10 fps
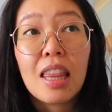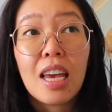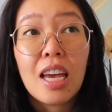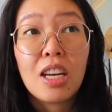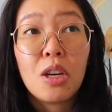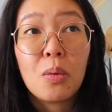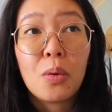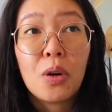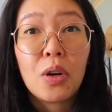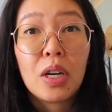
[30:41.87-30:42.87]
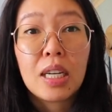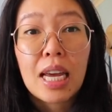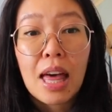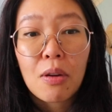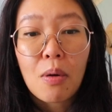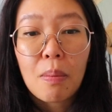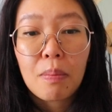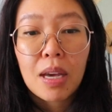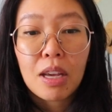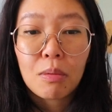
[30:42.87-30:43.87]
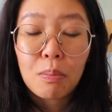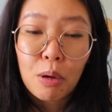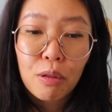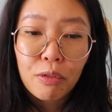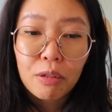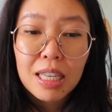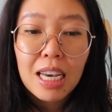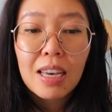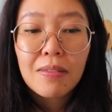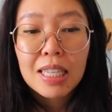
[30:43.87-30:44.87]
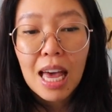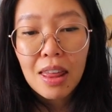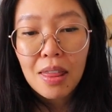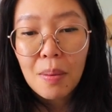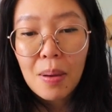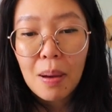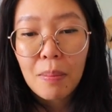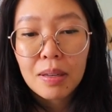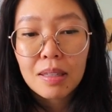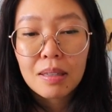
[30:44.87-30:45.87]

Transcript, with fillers: Then you would gather up, get both of your sleeves, gather them up,